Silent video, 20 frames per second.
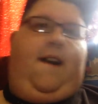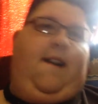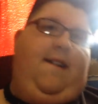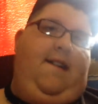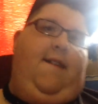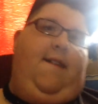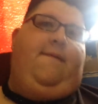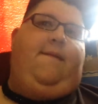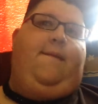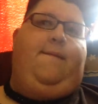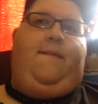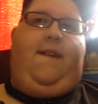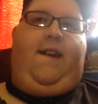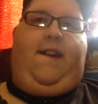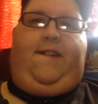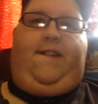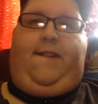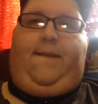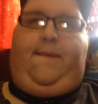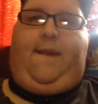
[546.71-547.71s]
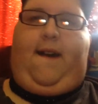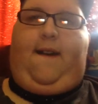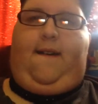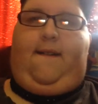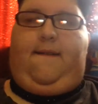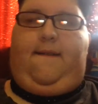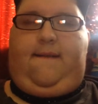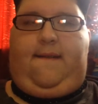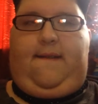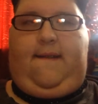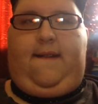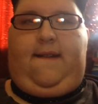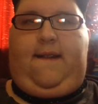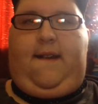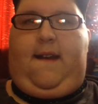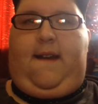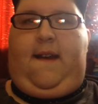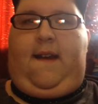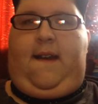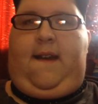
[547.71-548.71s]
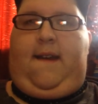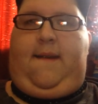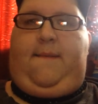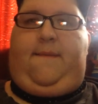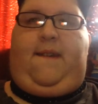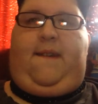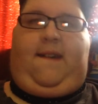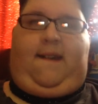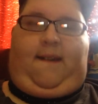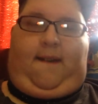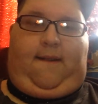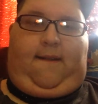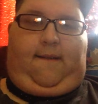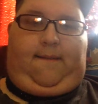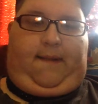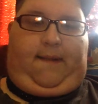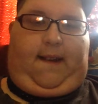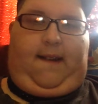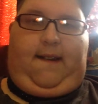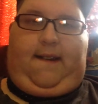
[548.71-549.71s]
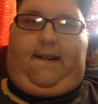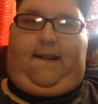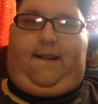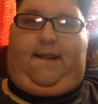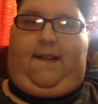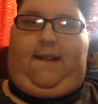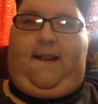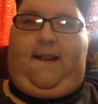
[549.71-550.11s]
I never bitch about it being cold because,